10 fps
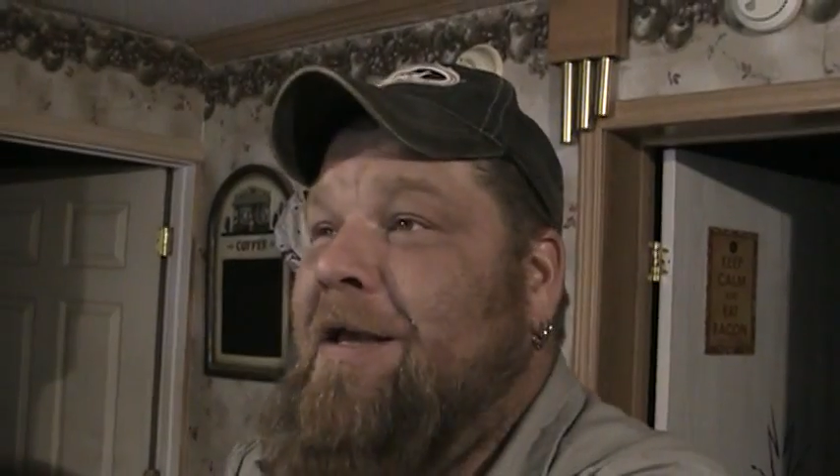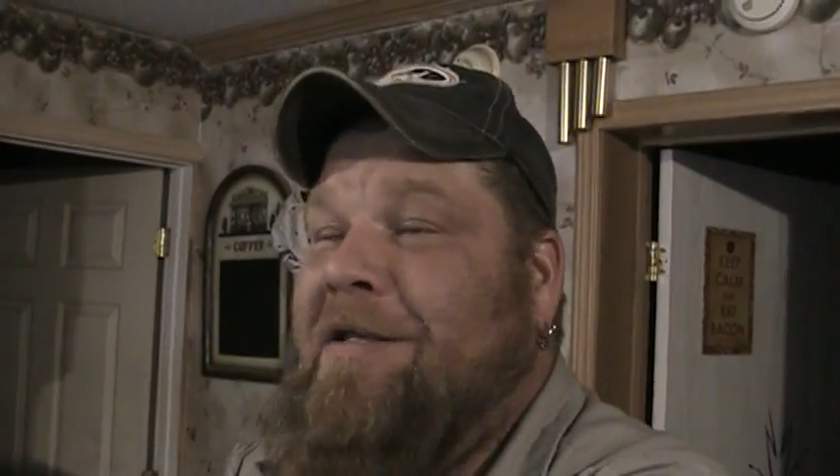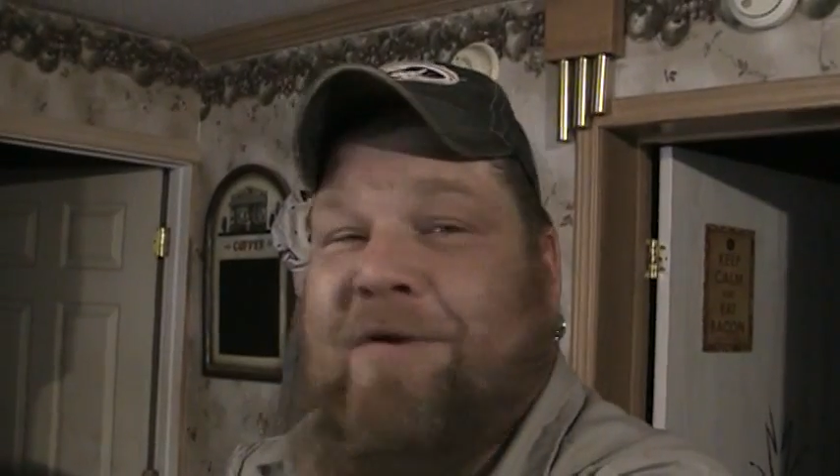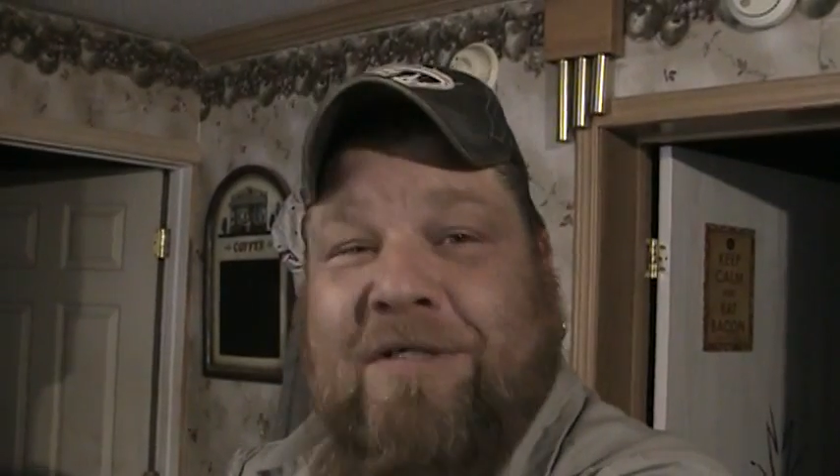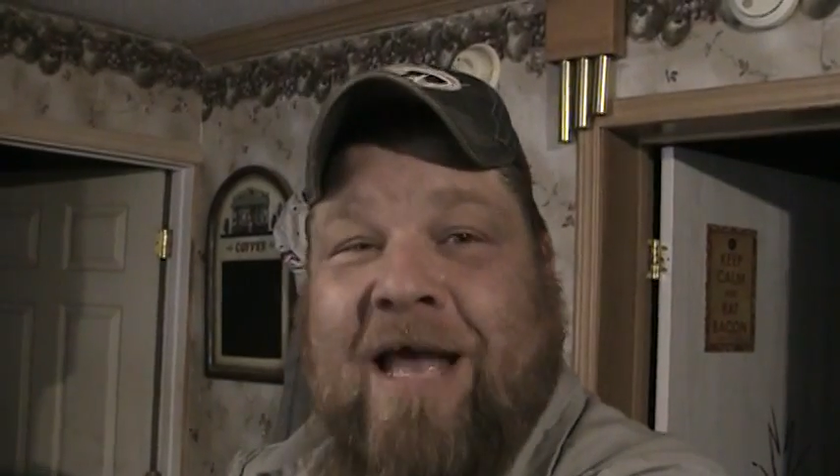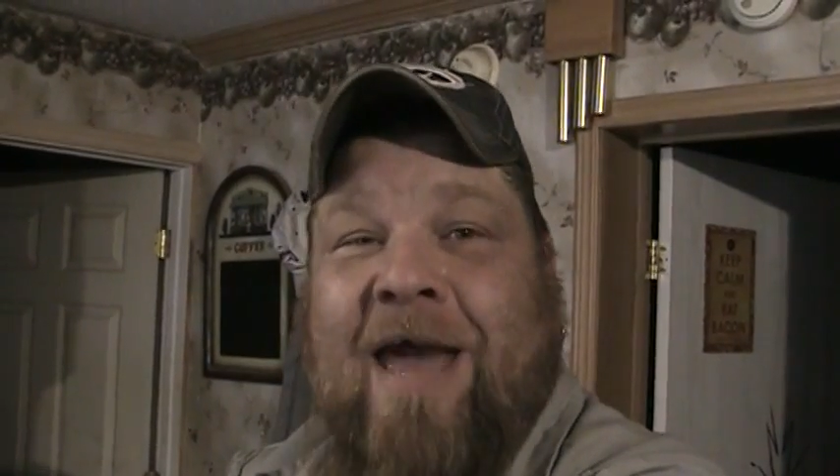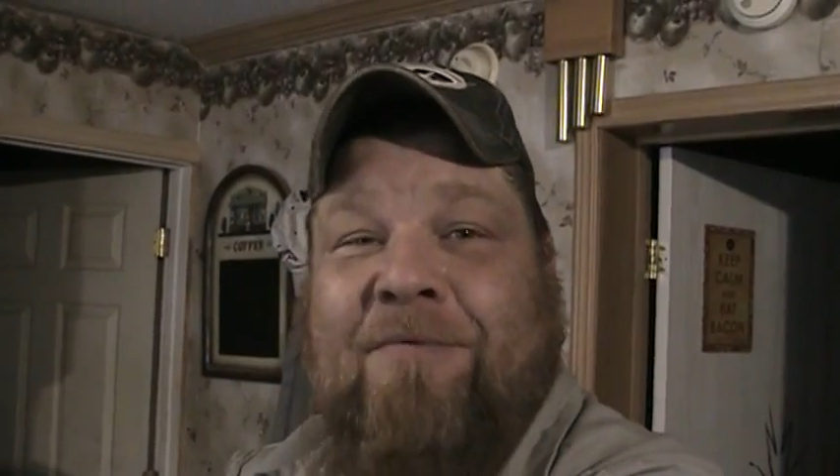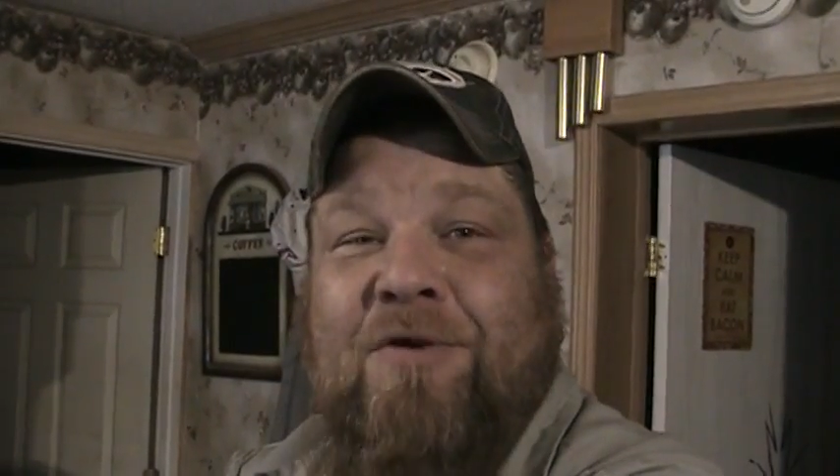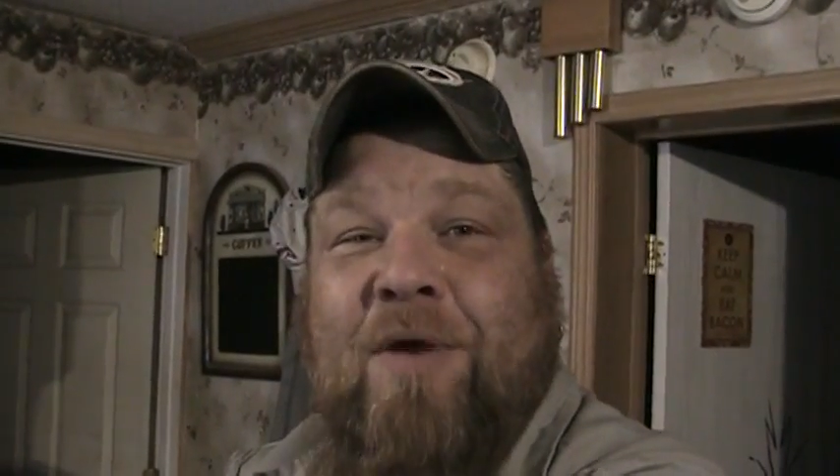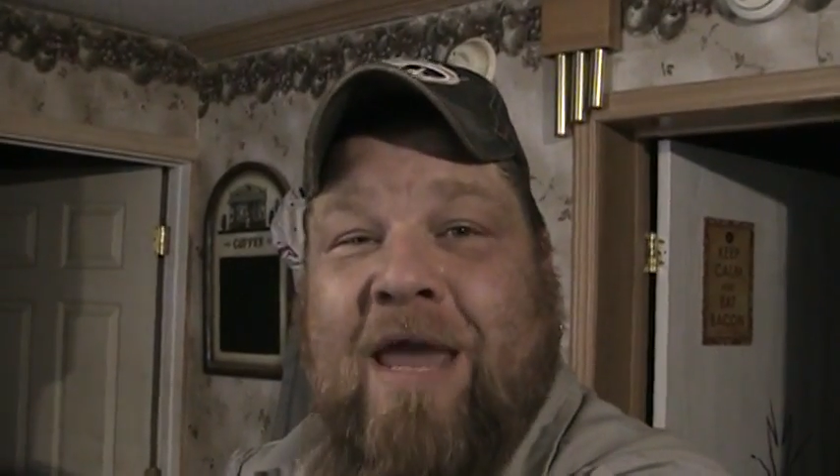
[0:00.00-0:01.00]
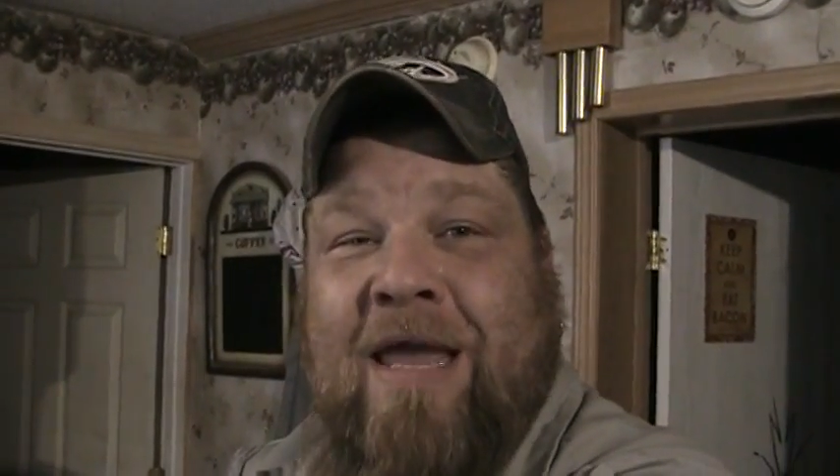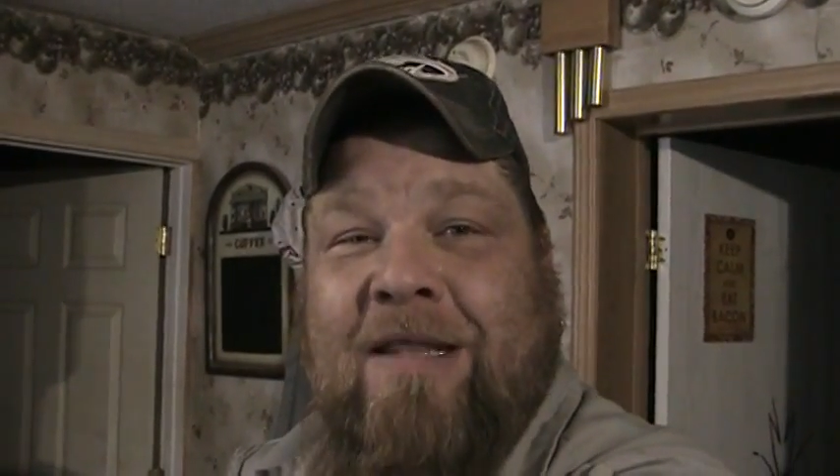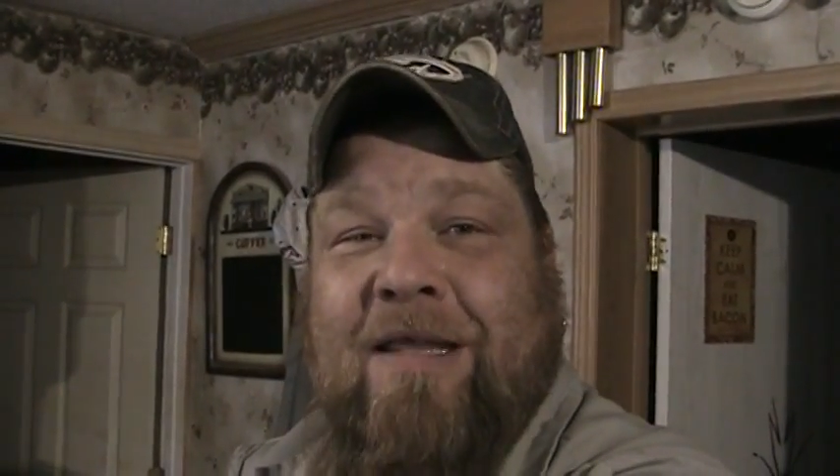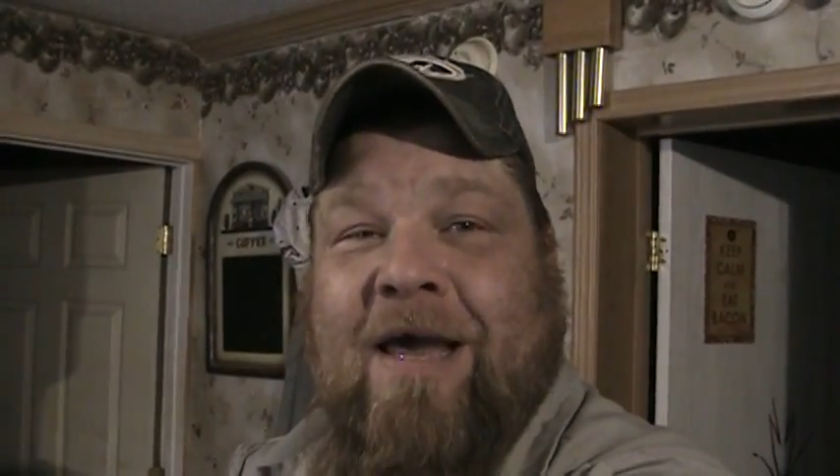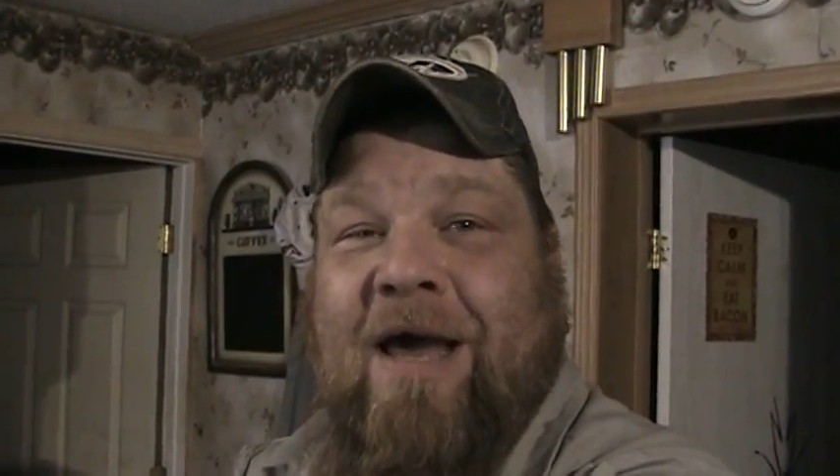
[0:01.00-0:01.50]
So it's time to
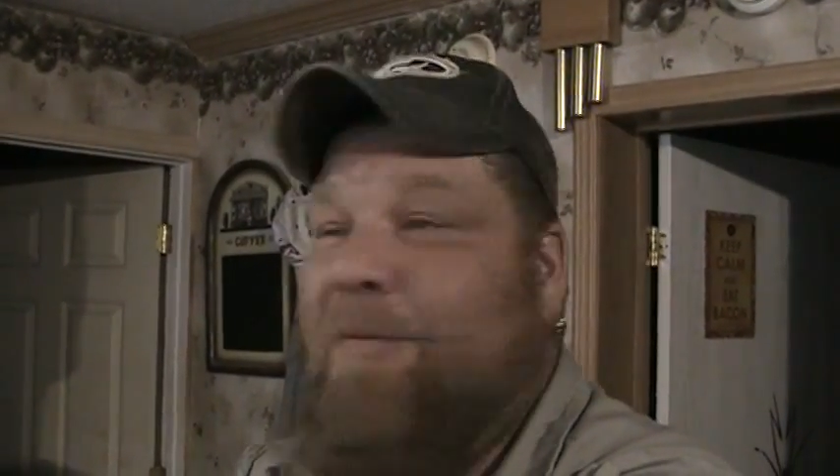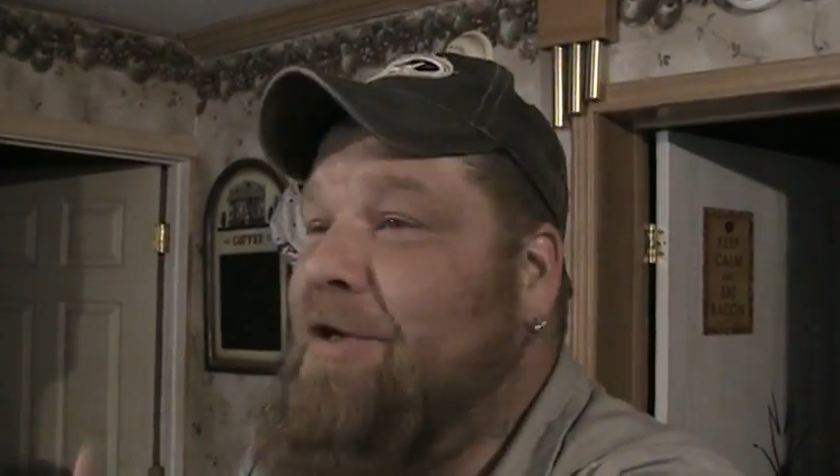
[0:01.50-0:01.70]
eat. Uh,